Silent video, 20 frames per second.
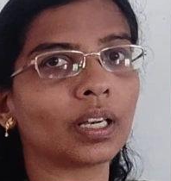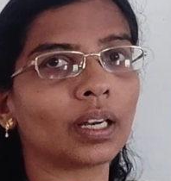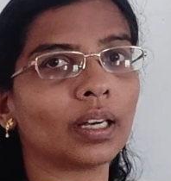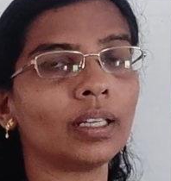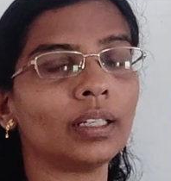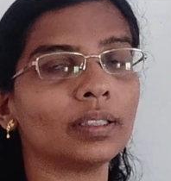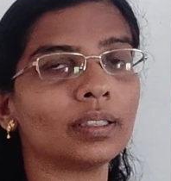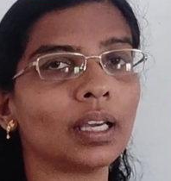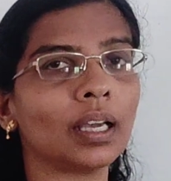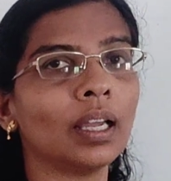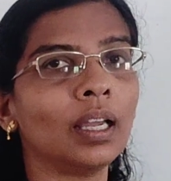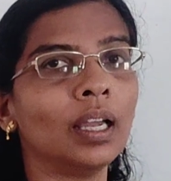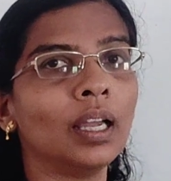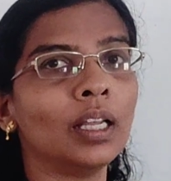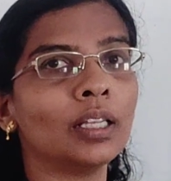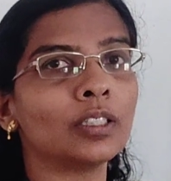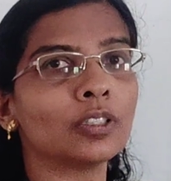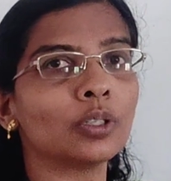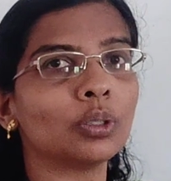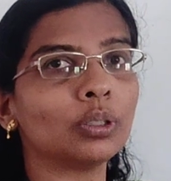Right?
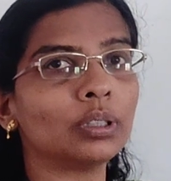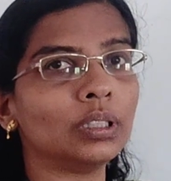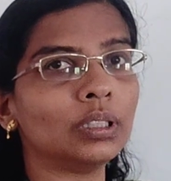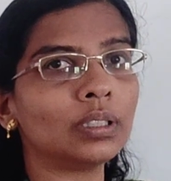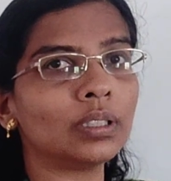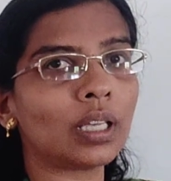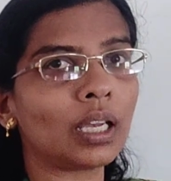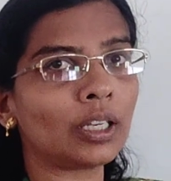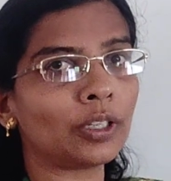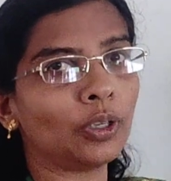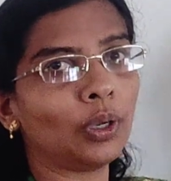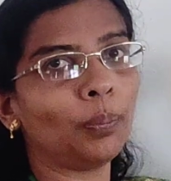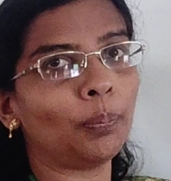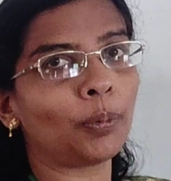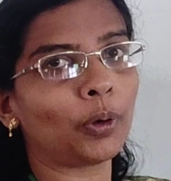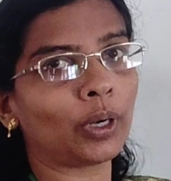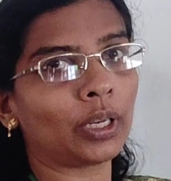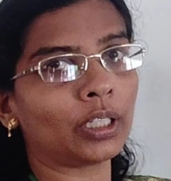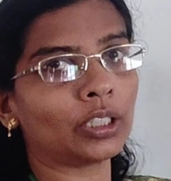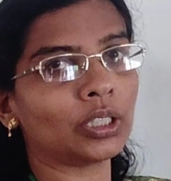So these are
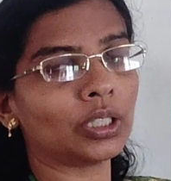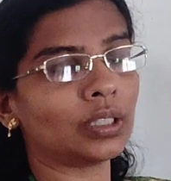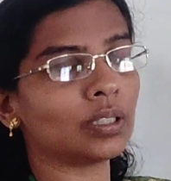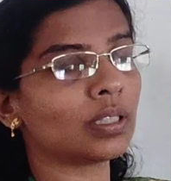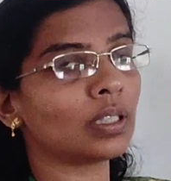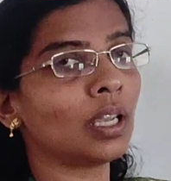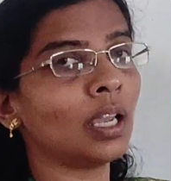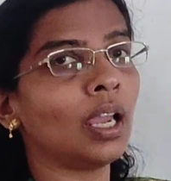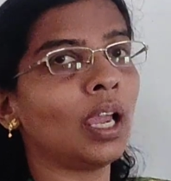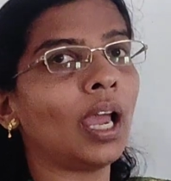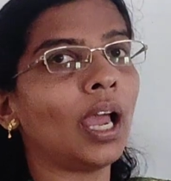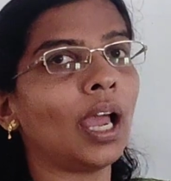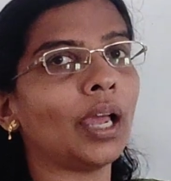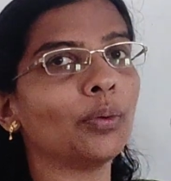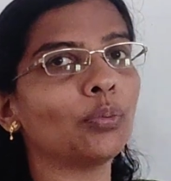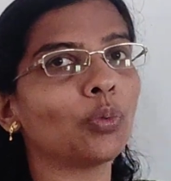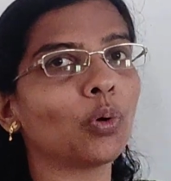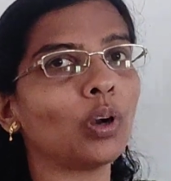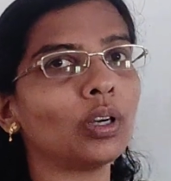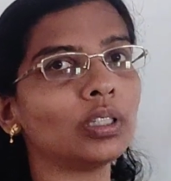your productions.
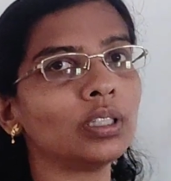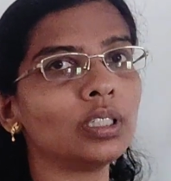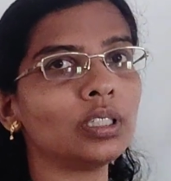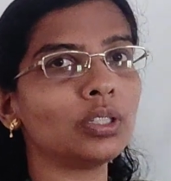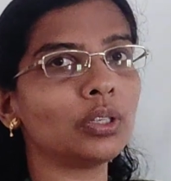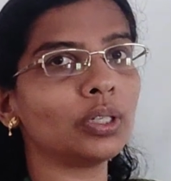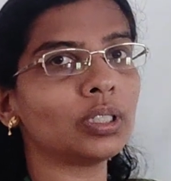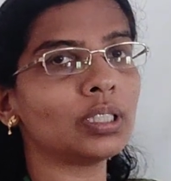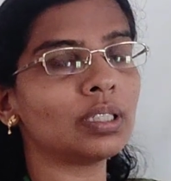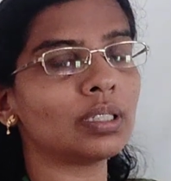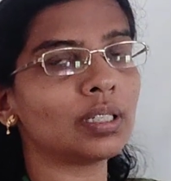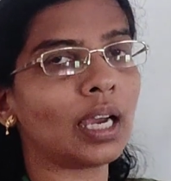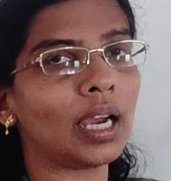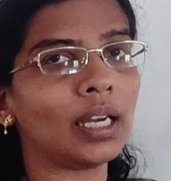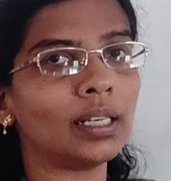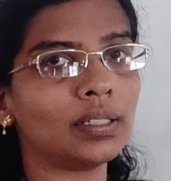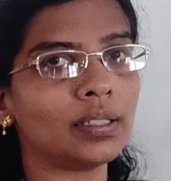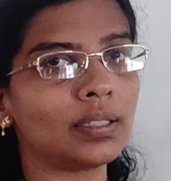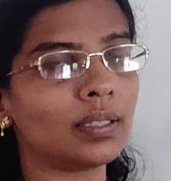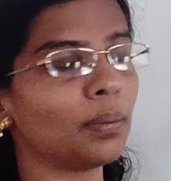And what is your
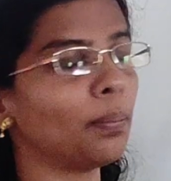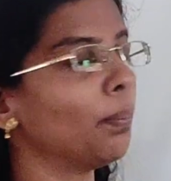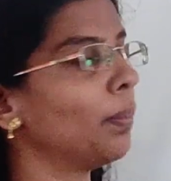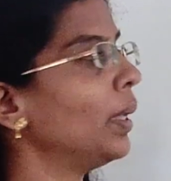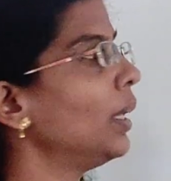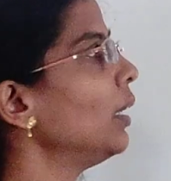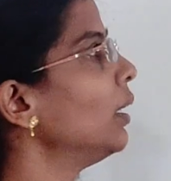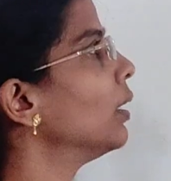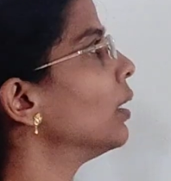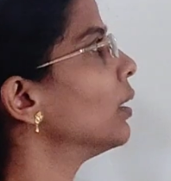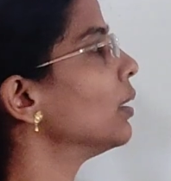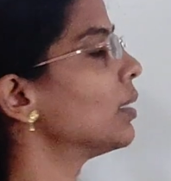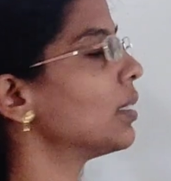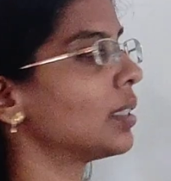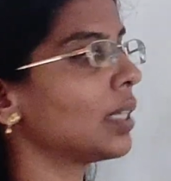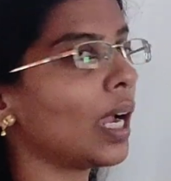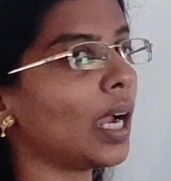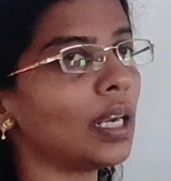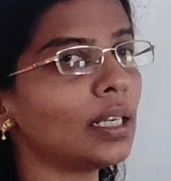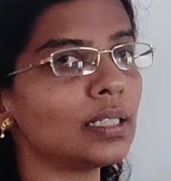start symbol?
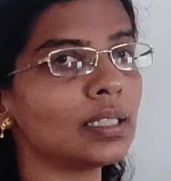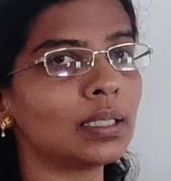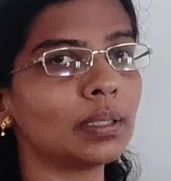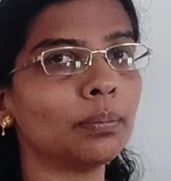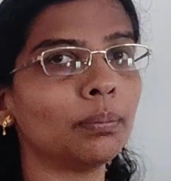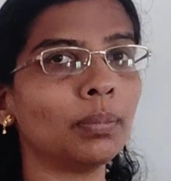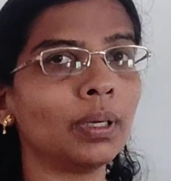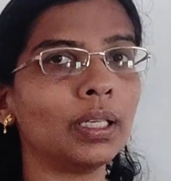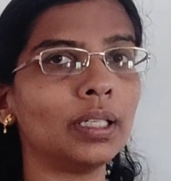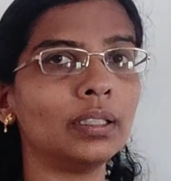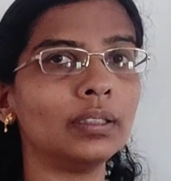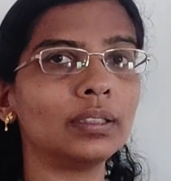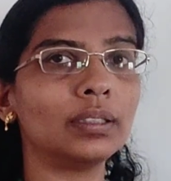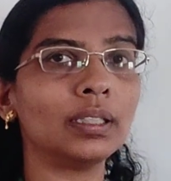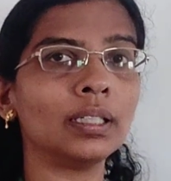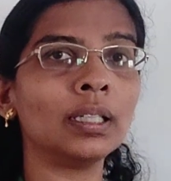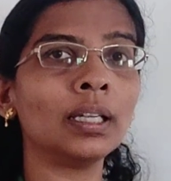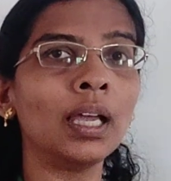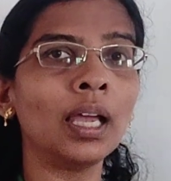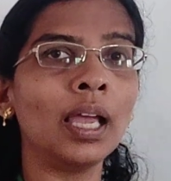Start symbol is
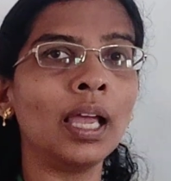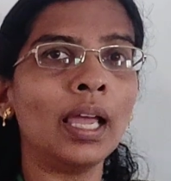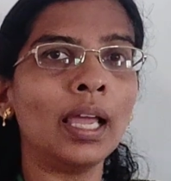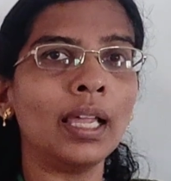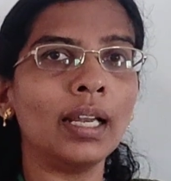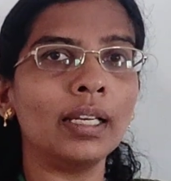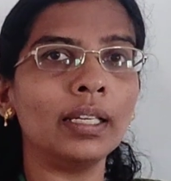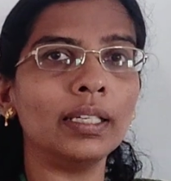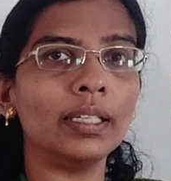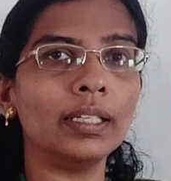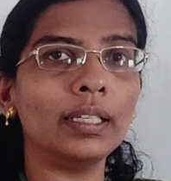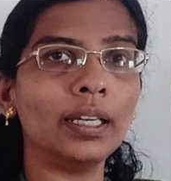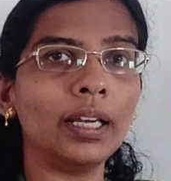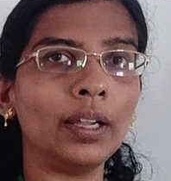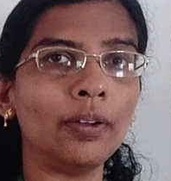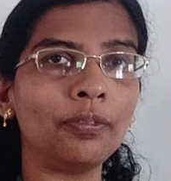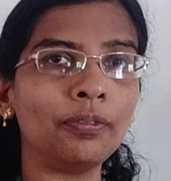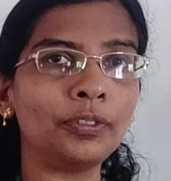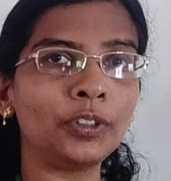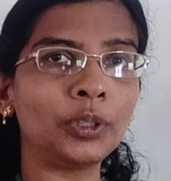the
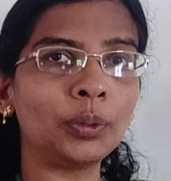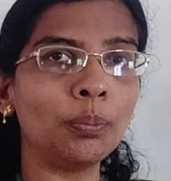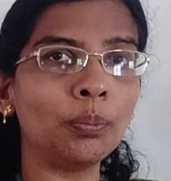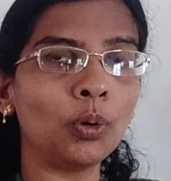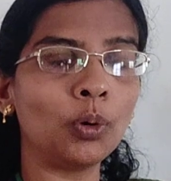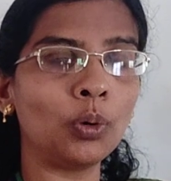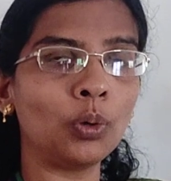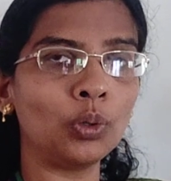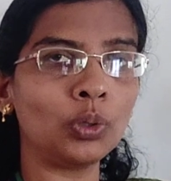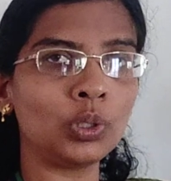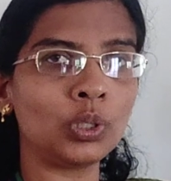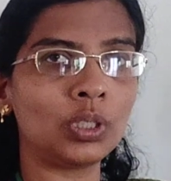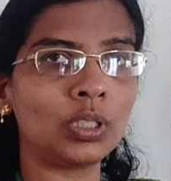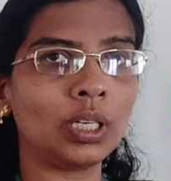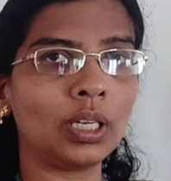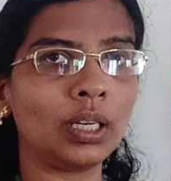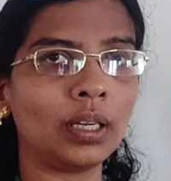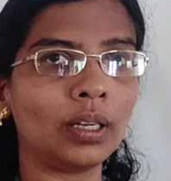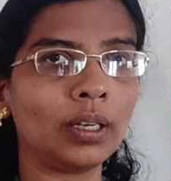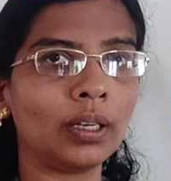leftmost.